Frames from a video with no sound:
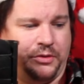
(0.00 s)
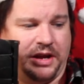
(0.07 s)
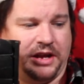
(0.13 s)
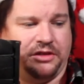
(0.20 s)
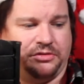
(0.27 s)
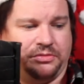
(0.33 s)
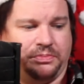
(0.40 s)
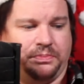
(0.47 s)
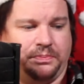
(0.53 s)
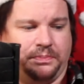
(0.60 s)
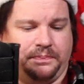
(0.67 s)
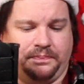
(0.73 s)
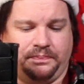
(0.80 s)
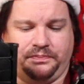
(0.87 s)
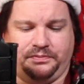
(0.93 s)
is
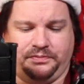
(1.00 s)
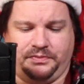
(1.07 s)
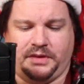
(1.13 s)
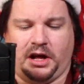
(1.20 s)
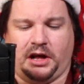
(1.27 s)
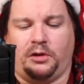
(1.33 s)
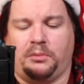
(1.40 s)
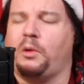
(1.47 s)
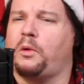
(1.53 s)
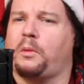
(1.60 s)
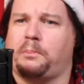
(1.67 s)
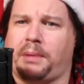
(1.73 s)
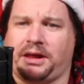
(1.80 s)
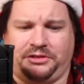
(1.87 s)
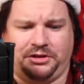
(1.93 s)
a lot more
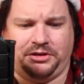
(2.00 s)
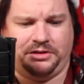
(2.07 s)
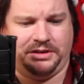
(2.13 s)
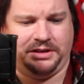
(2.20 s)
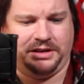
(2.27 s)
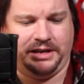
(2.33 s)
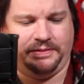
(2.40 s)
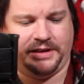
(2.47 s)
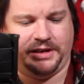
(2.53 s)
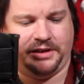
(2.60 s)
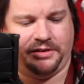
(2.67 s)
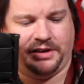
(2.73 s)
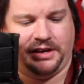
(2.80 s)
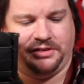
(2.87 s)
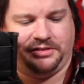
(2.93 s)
abundant in the
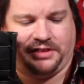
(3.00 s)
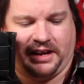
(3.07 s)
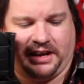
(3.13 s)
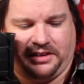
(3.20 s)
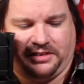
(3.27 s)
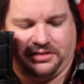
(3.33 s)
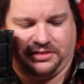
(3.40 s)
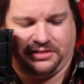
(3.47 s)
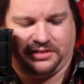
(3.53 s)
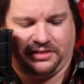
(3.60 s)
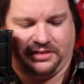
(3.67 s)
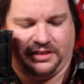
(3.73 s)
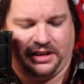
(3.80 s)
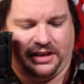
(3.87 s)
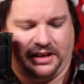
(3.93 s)
United States
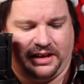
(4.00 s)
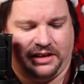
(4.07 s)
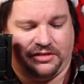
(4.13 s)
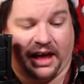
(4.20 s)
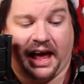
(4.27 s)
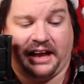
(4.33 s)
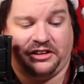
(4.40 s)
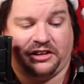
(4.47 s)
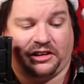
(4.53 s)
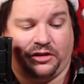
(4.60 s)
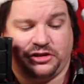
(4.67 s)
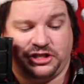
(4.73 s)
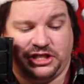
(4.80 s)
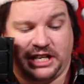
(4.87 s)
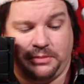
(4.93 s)
than it is, and a
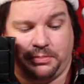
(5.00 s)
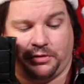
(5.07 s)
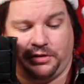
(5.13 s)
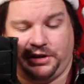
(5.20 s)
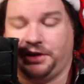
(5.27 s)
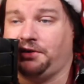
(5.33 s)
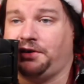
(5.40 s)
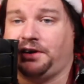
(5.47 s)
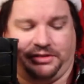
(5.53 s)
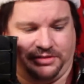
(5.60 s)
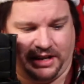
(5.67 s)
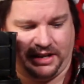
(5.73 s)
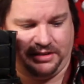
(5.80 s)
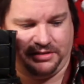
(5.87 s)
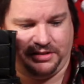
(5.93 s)
lot cheaper in the United
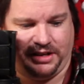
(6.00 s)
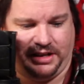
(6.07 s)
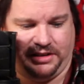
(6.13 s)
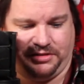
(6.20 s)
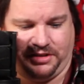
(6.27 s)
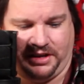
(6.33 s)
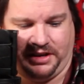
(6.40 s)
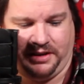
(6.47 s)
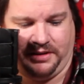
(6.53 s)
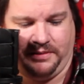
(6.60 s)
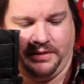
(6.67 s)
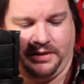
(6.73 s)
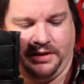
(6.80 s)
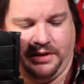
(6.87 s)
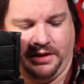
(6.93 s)
States than it is here,
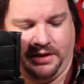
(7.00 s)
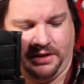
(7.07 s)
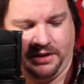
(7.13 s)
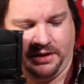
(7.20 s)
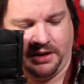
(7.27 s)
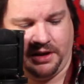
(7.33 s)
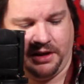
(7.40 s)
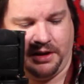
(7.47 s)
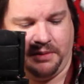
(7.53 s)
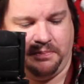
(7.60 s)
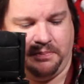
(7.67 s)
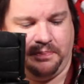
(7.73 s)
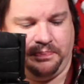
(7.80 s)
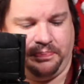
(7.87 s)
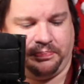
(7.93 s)
what was